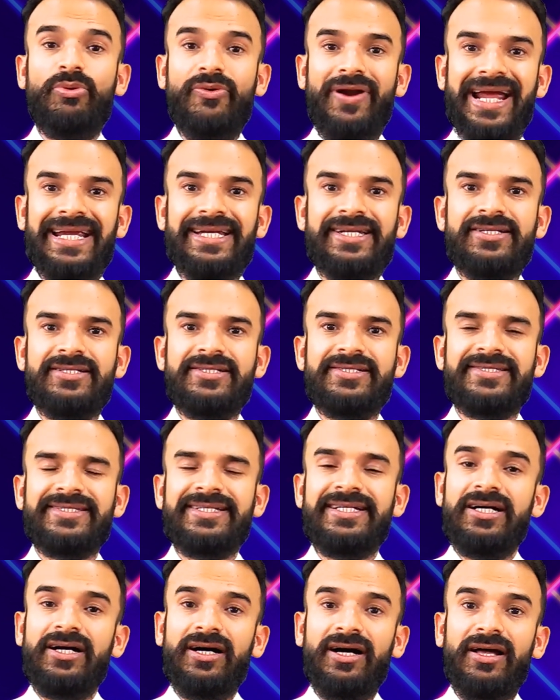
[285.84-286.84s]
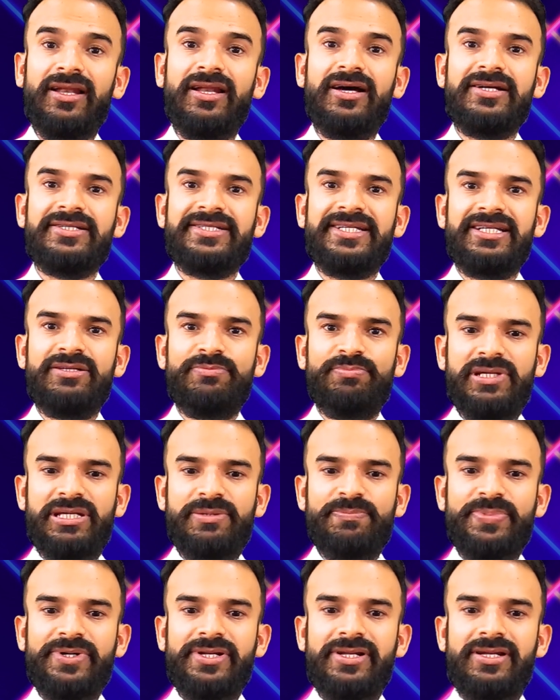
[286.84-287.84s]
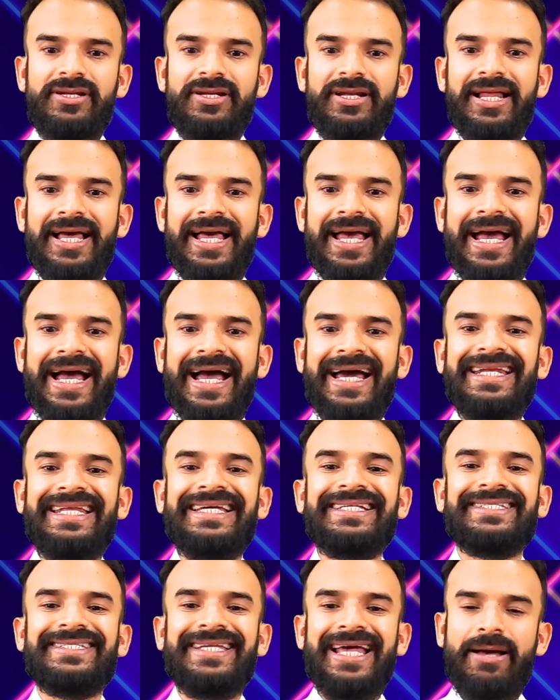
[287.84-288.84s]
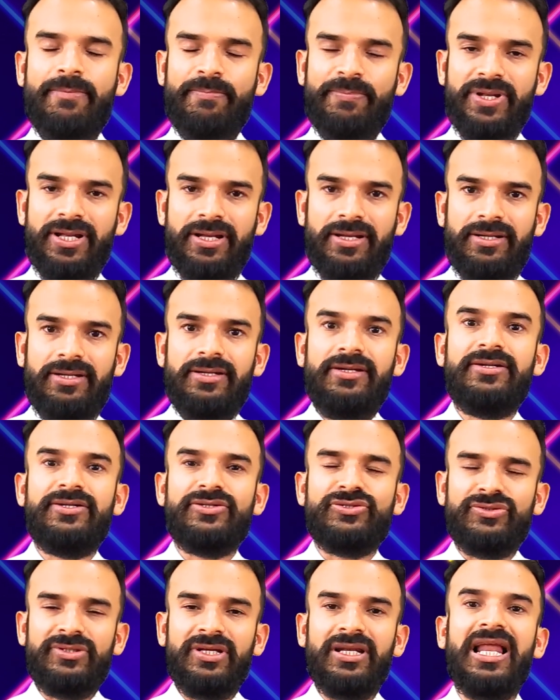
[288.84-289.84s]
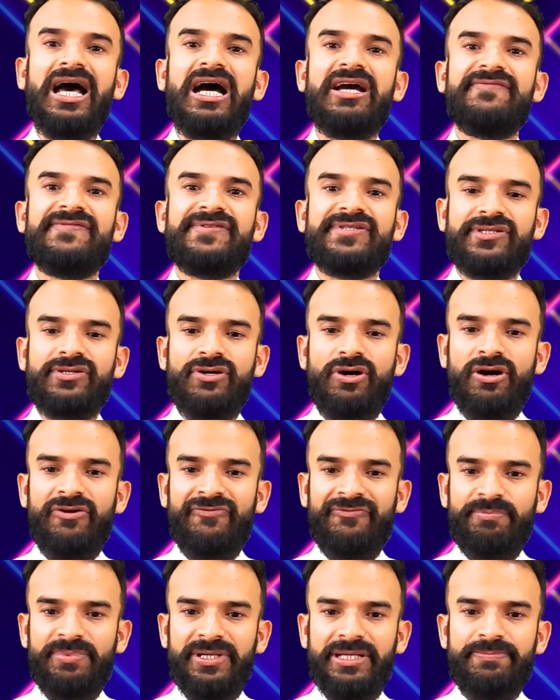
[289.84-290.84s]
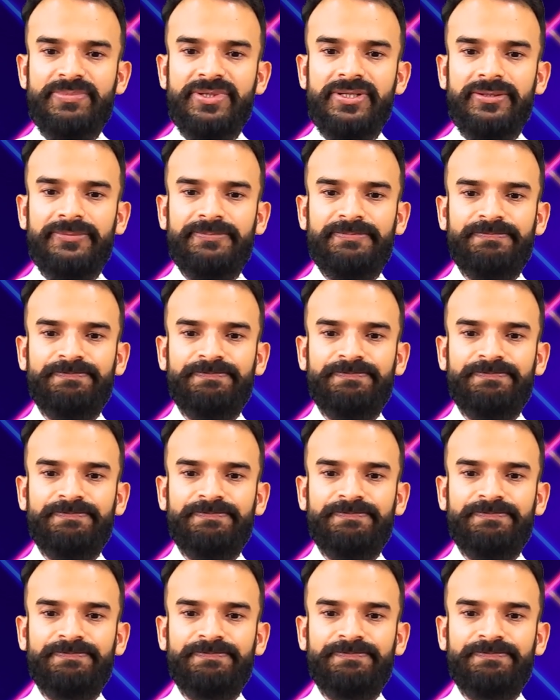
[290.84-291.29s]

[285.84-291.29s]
Brightness alerting people, an example to the lives of people.